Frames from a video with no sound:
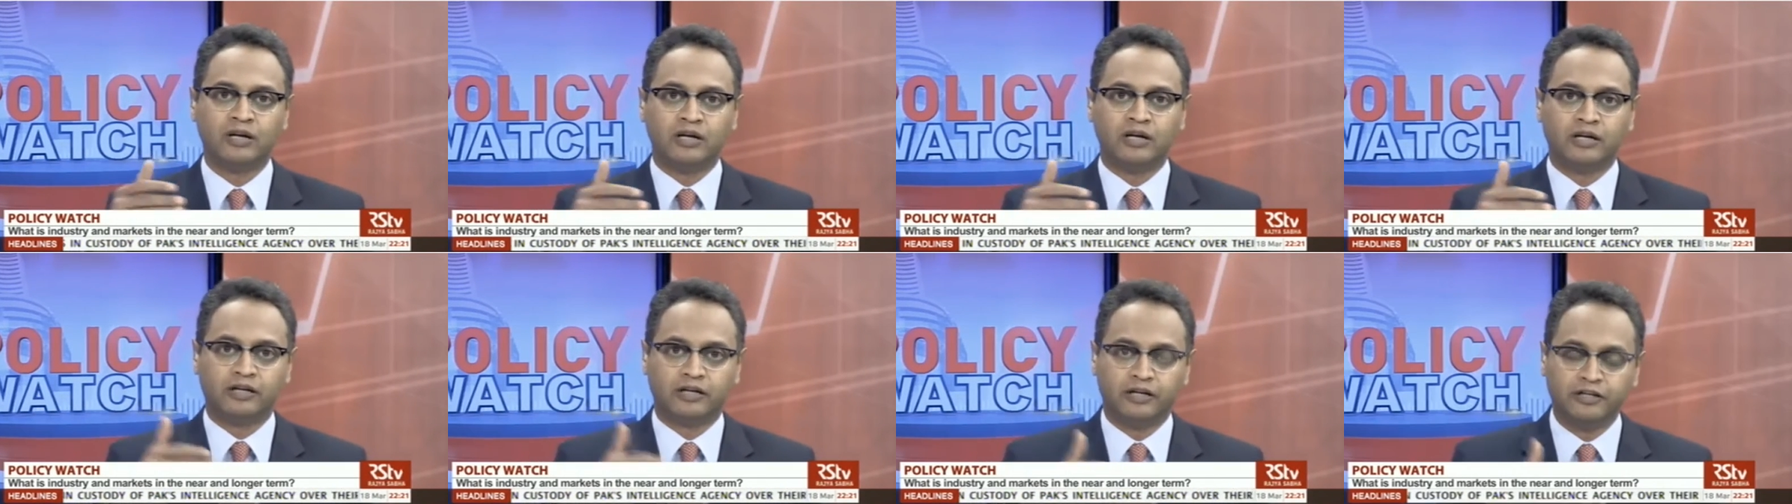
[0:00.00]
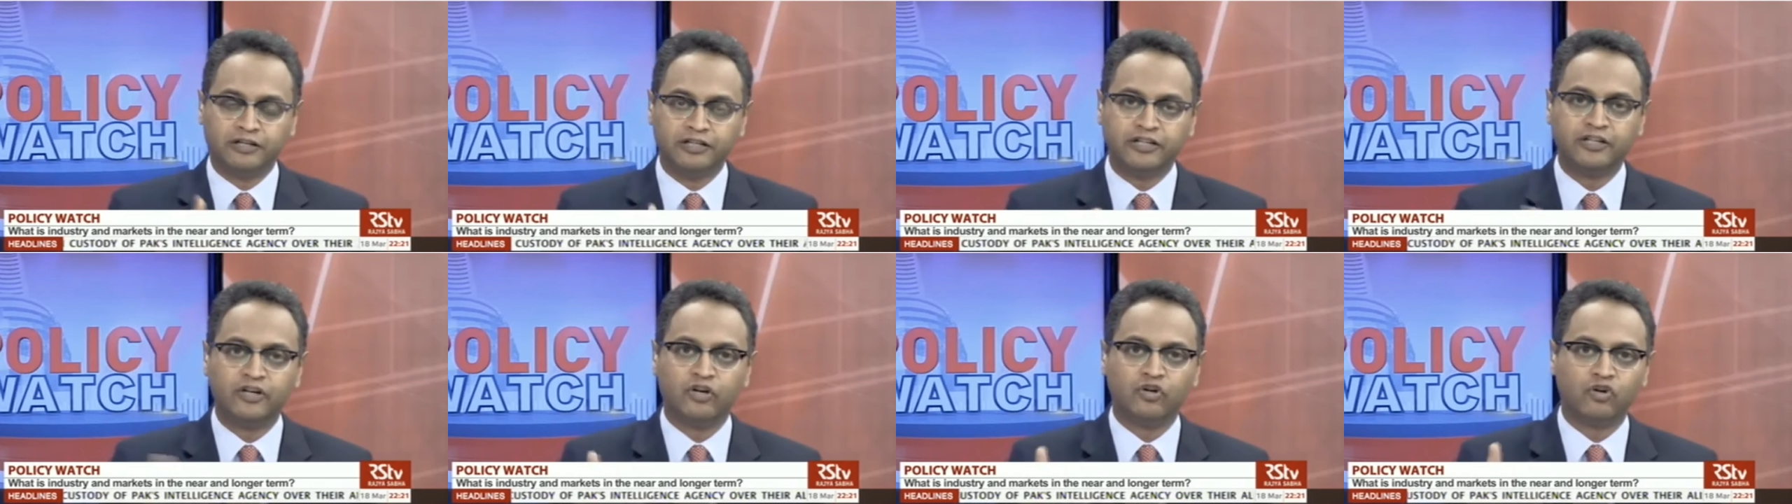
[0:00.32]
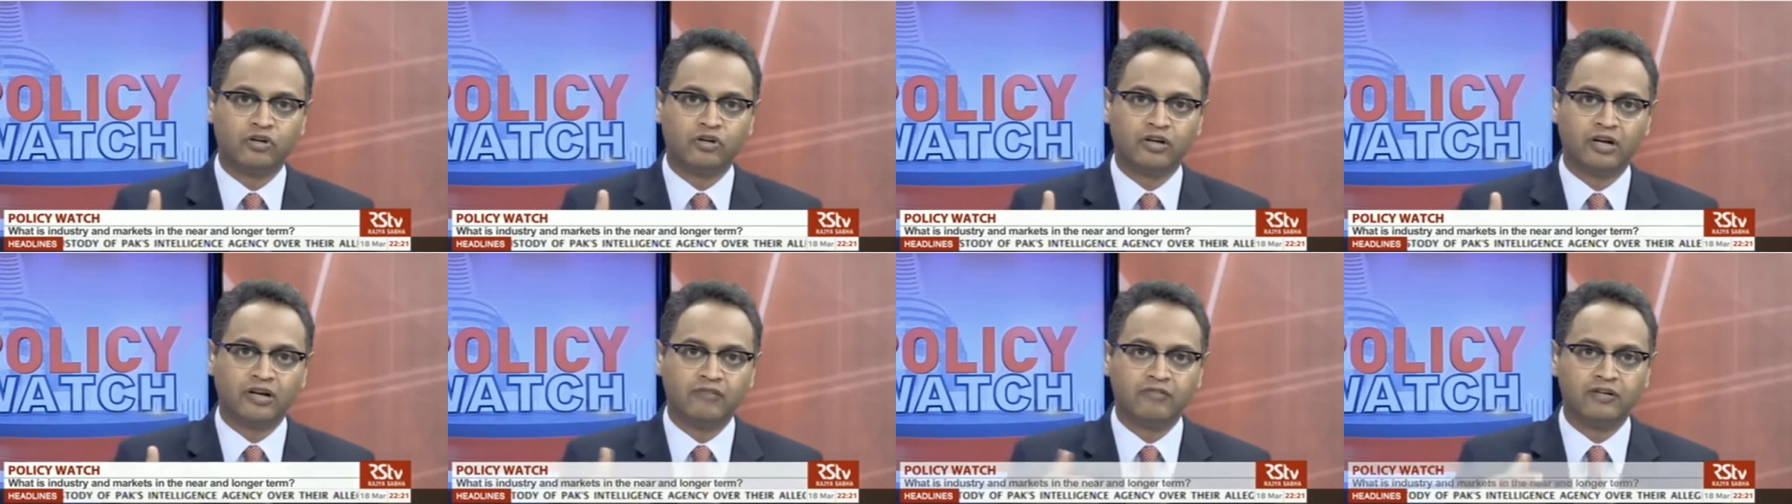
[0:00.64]
continue to
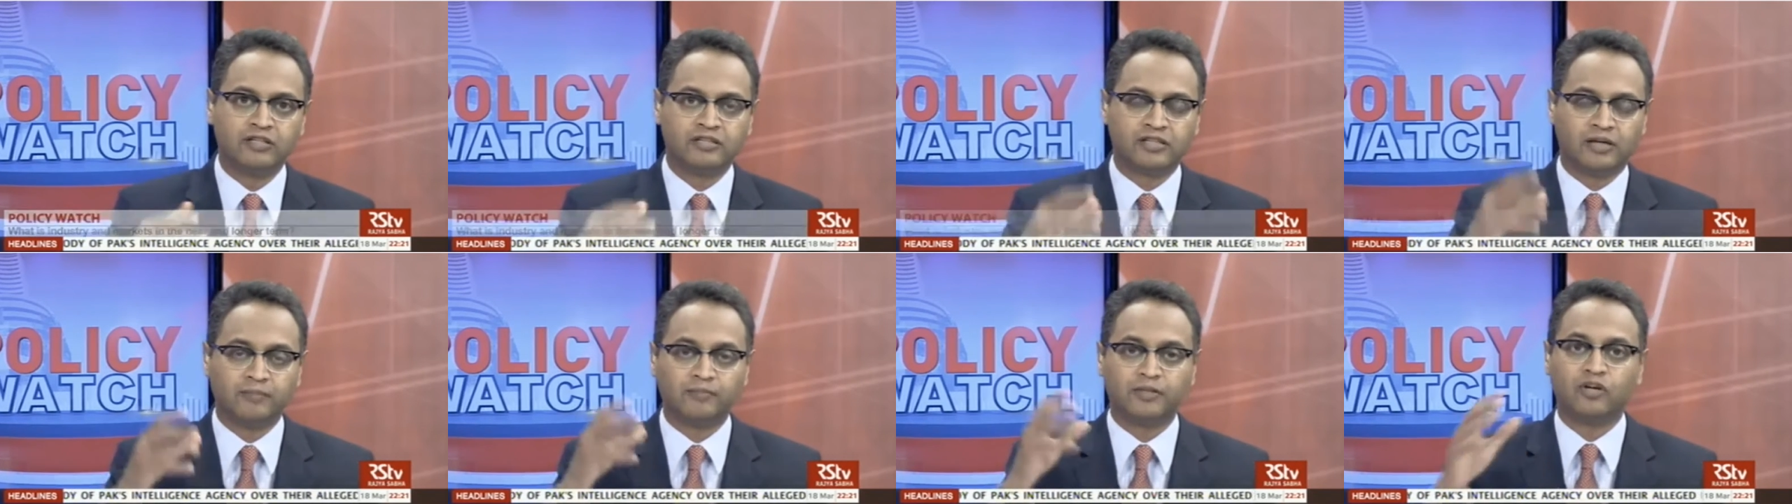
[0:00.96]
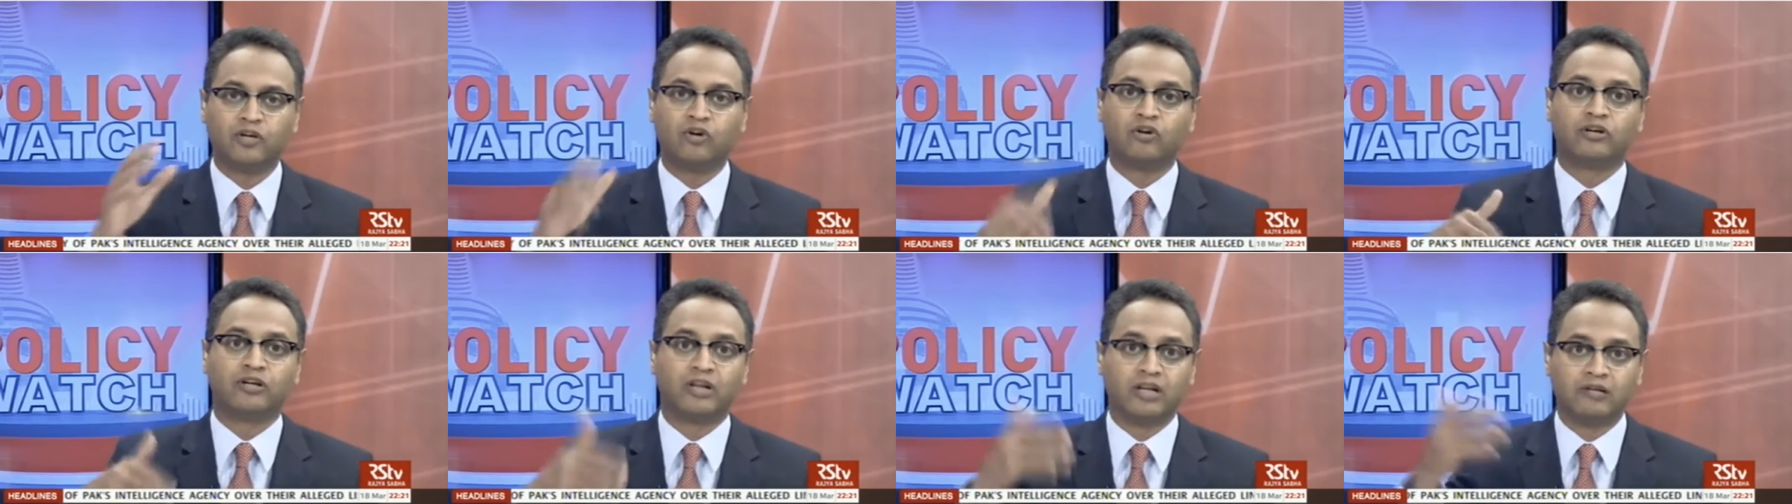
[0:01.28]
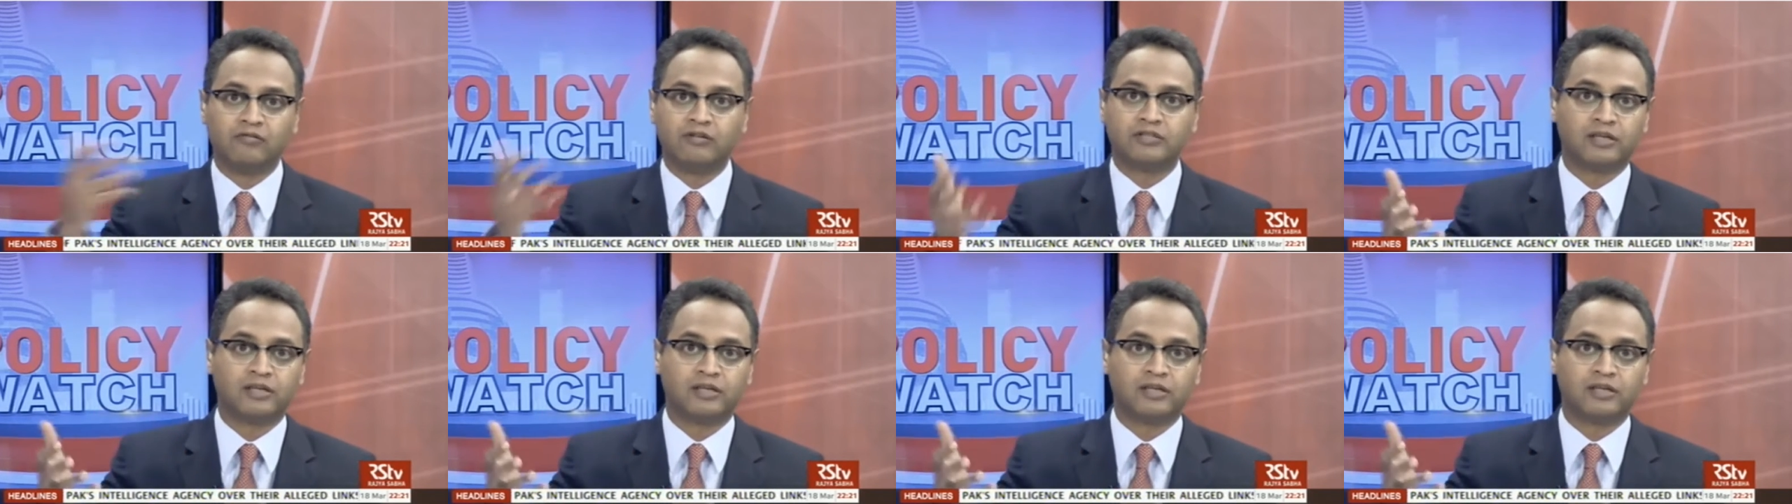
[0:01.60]
deliver something or deliver